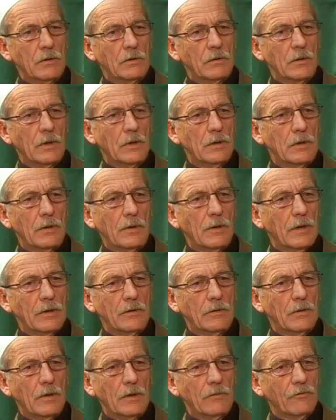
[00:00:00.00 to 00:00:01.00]

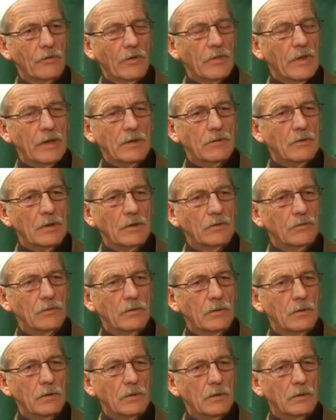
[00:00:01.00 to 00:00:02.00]
And for that
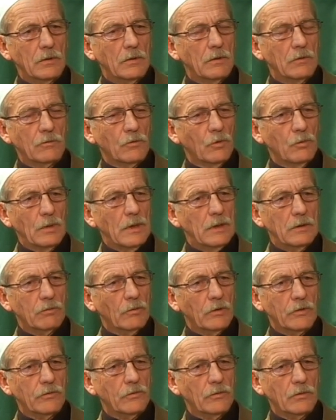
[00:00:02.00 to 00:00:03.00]
reason, to me, it
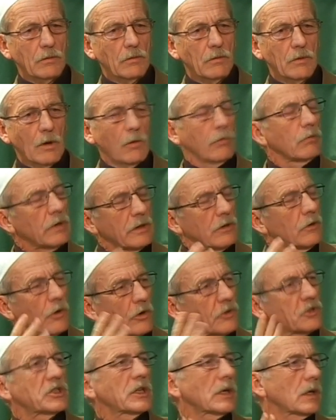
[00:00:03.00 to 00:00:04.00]
was the only
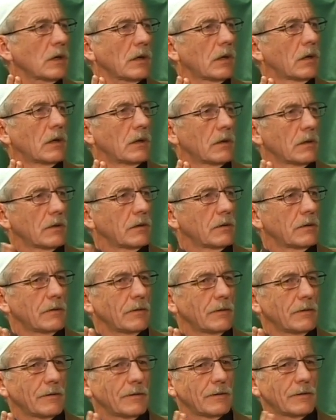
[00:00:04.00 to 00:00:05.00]
logical
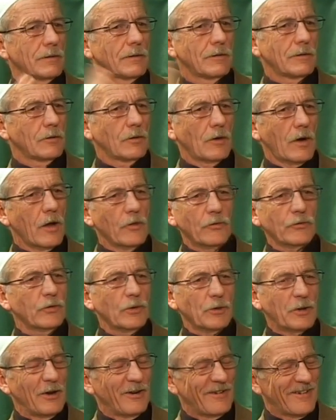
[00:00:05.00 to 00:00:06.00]

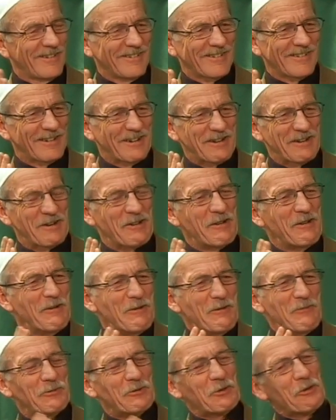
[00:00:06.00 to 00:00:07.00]
answer
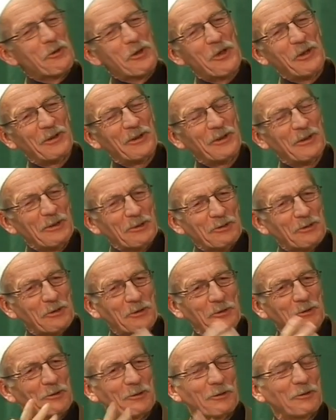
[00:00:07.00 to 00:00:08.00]
to
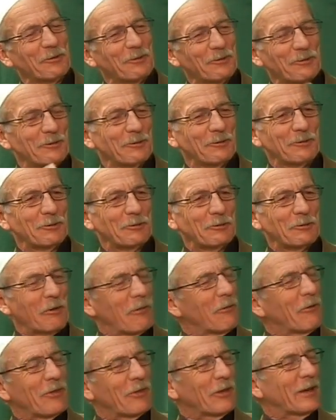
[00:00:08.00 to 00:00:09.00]

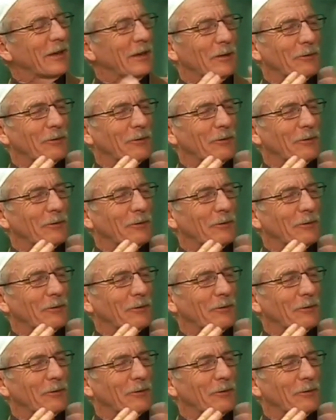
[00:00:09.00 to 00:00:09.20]
everything.